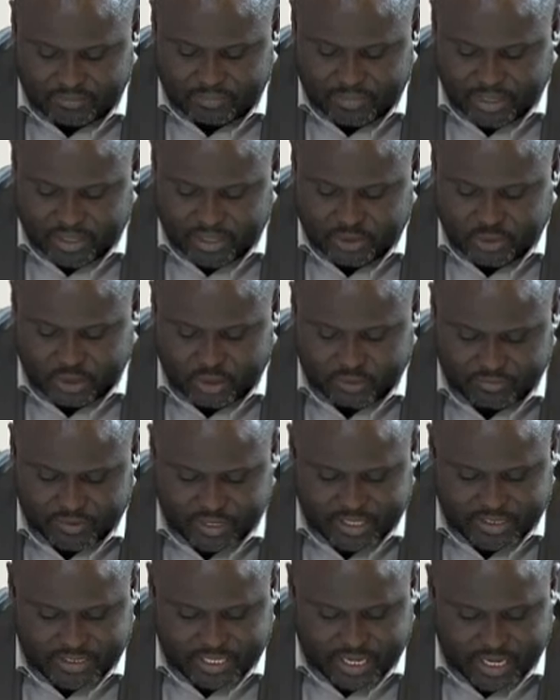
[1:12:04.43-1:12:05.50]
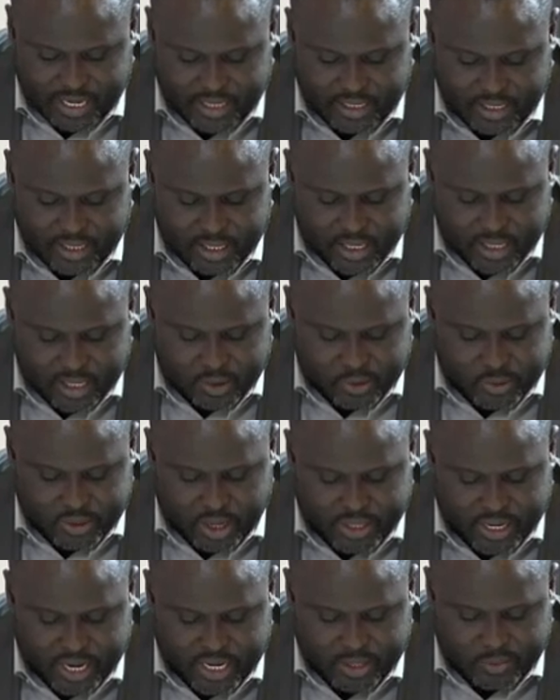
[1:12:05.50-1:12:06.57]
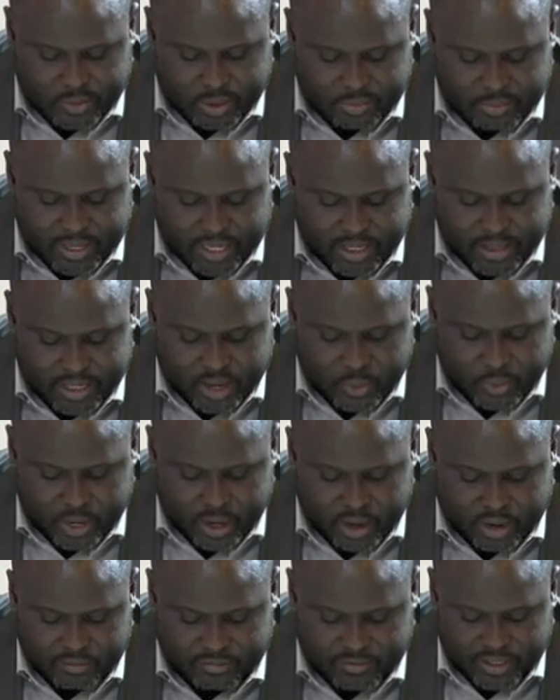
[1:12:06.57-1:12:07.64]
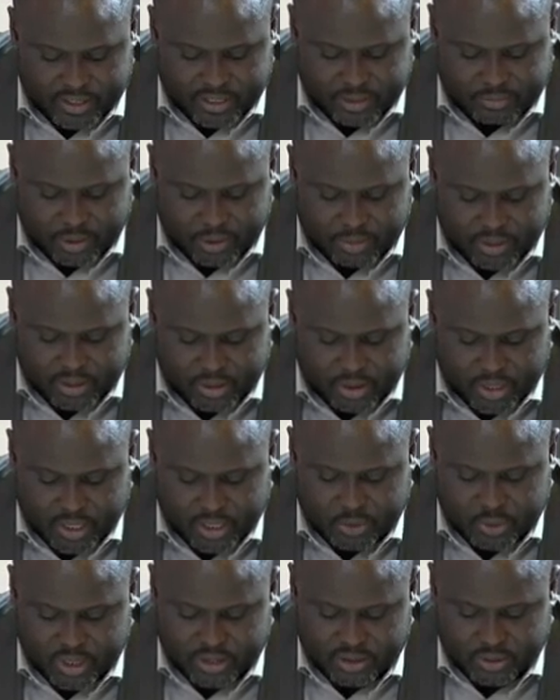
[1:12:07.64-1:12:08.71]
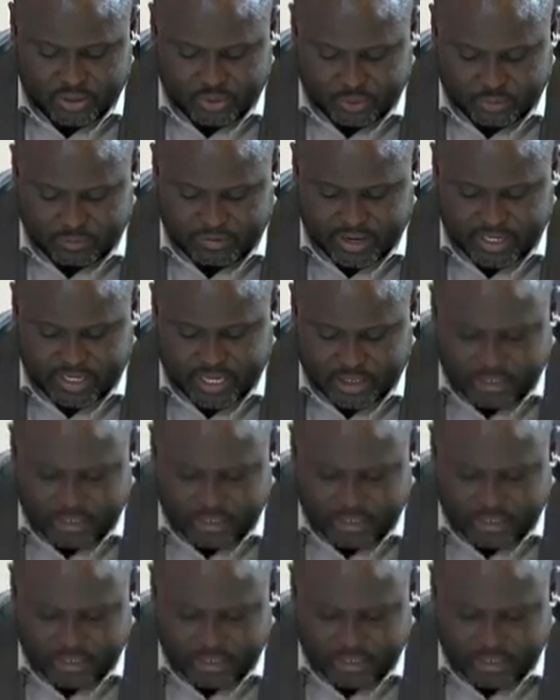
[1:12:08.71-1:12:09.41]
been resolved internally without anyone being aware of it in public, only to vet his